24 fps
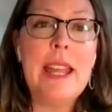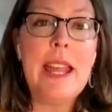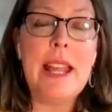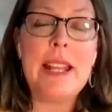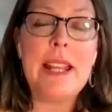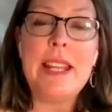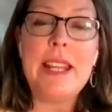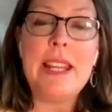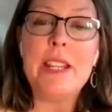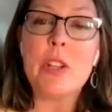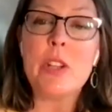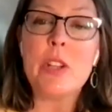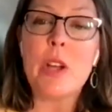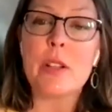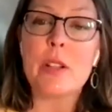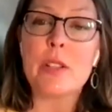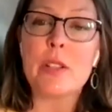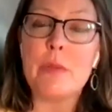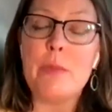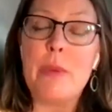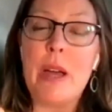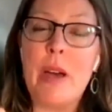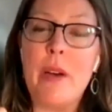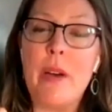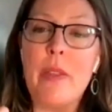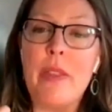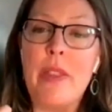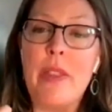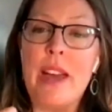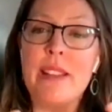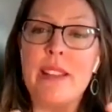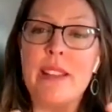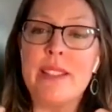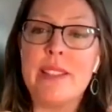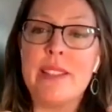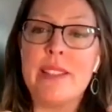And he talks about
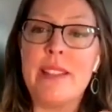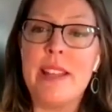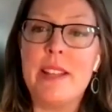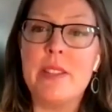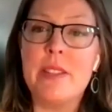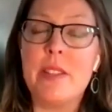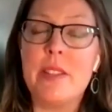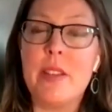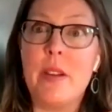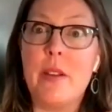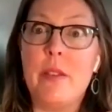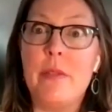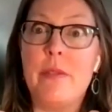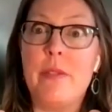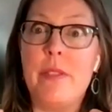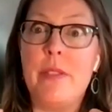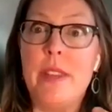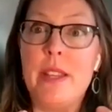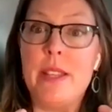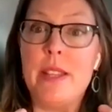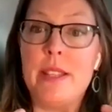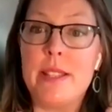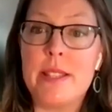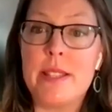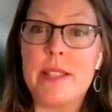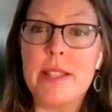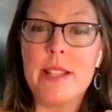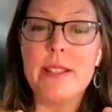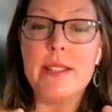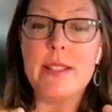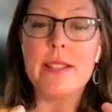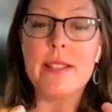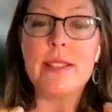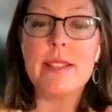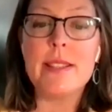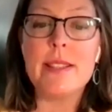that sense of this
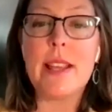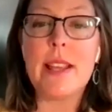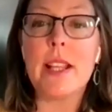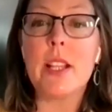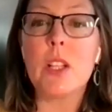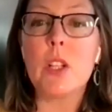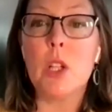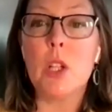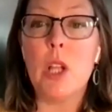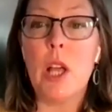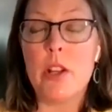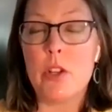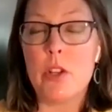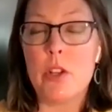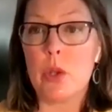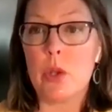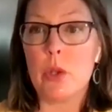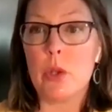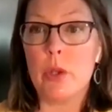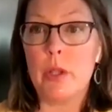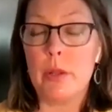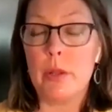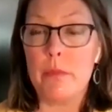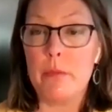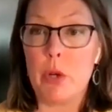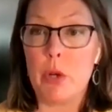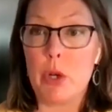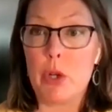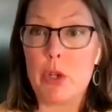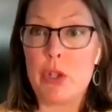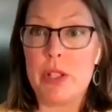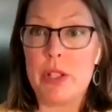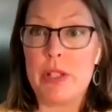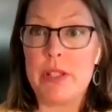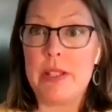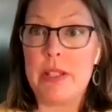psychological
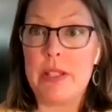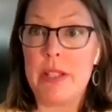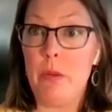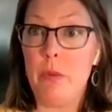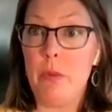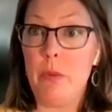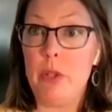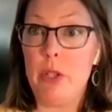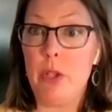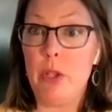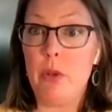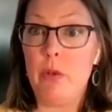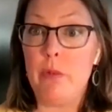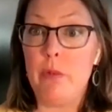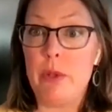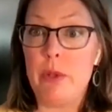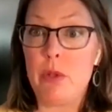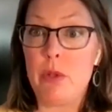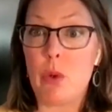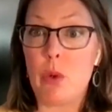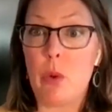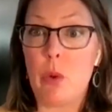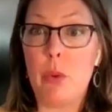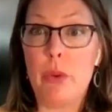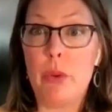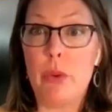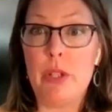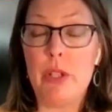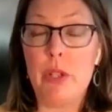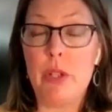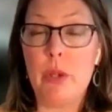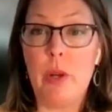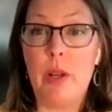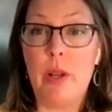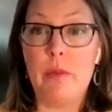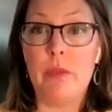emergency when you've been told
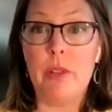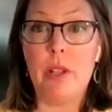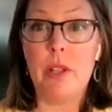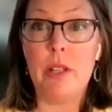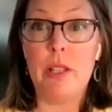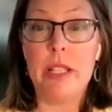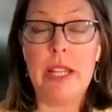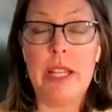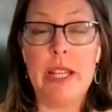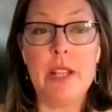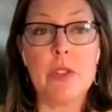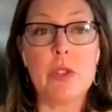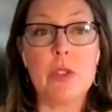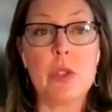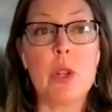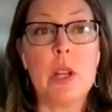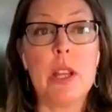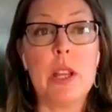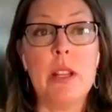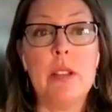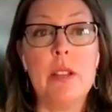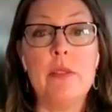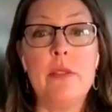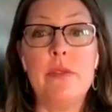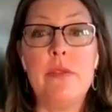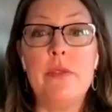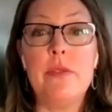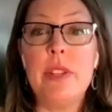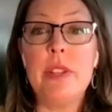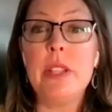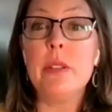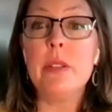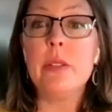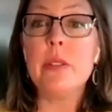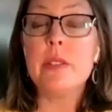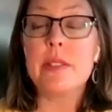that you have lung cancer, and it
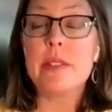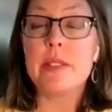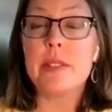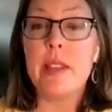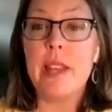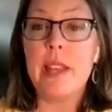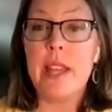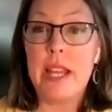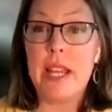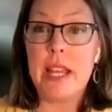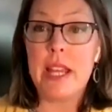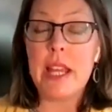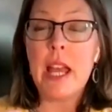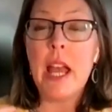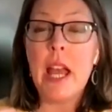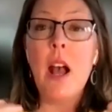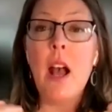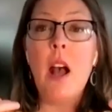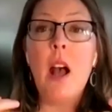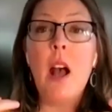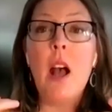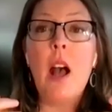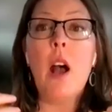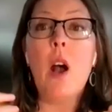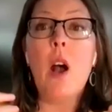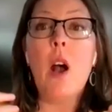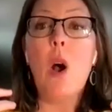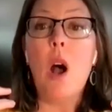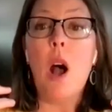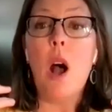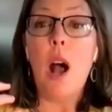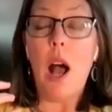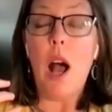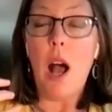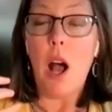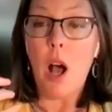feels like,
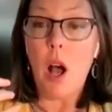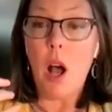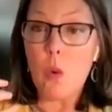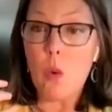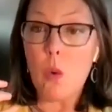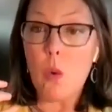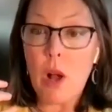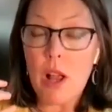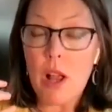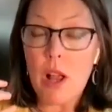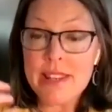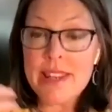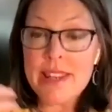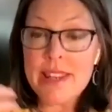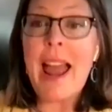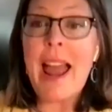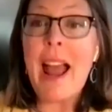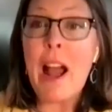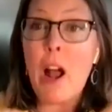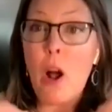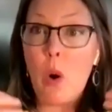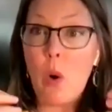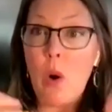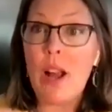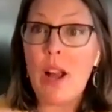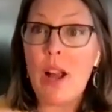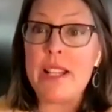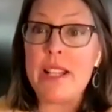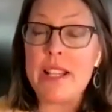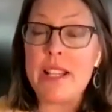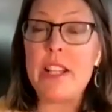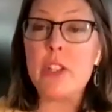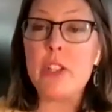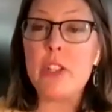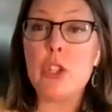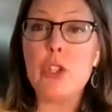now I
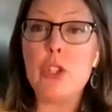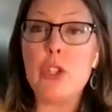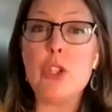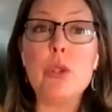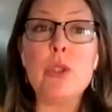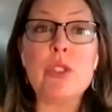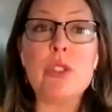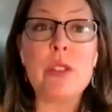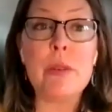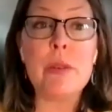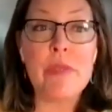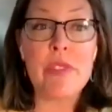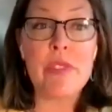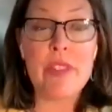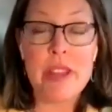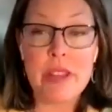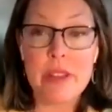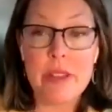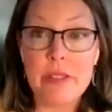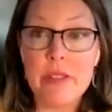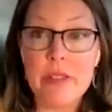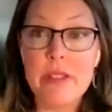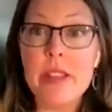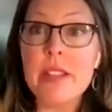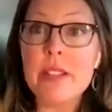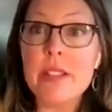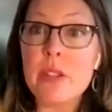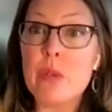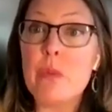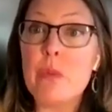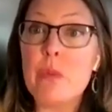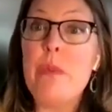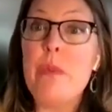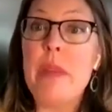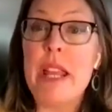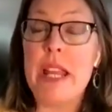need to do something
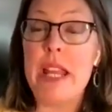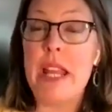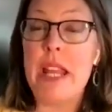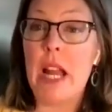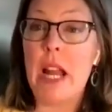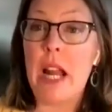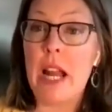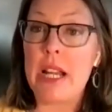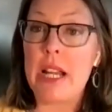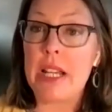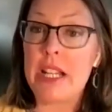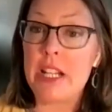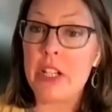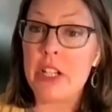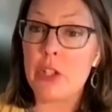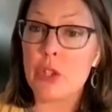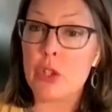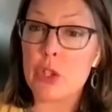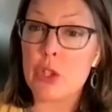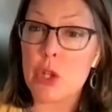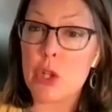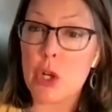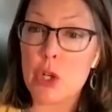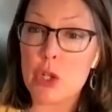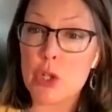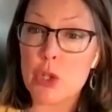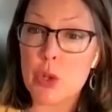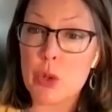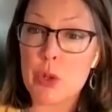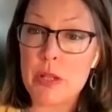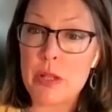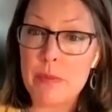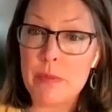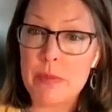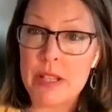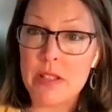this minute. I need to start
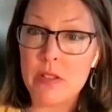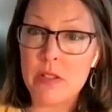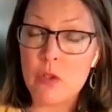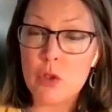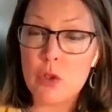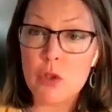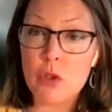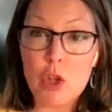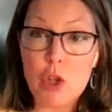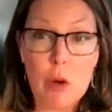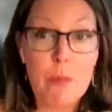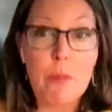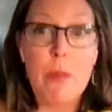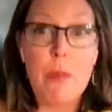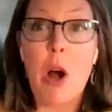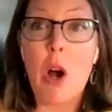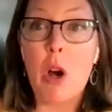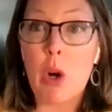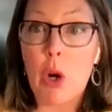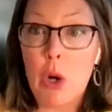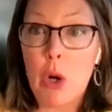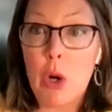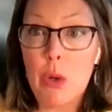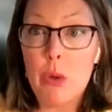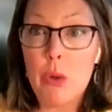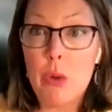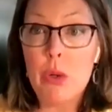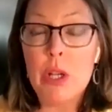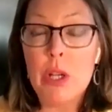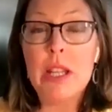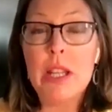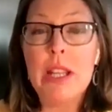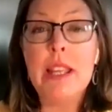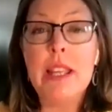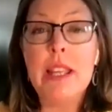treatment tomorrow.